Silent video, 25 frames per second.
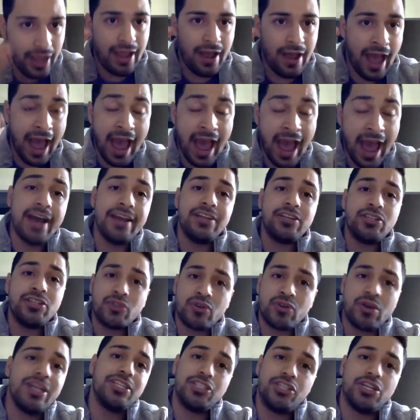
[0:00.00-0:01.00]
add
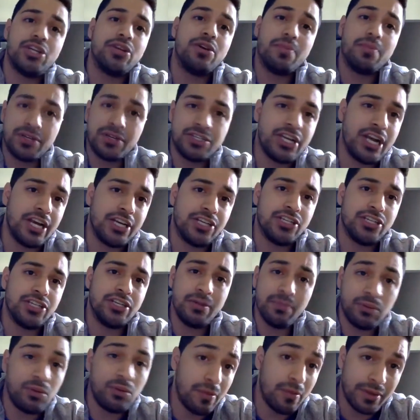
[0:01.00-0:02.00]
transgender protection,
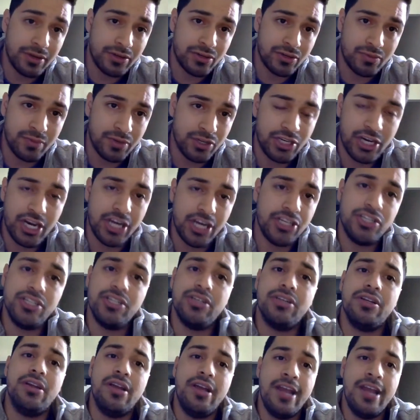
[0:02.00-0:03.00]
employment
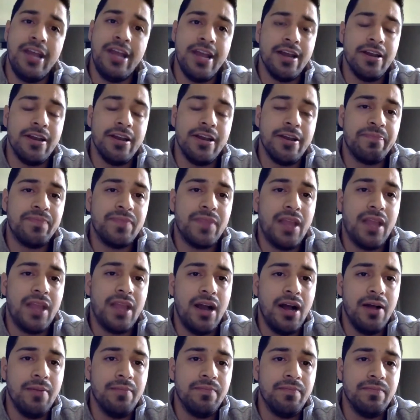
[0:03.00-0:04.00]
protection in
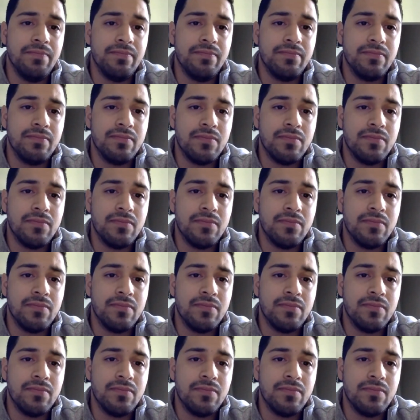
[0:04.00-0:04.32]
um,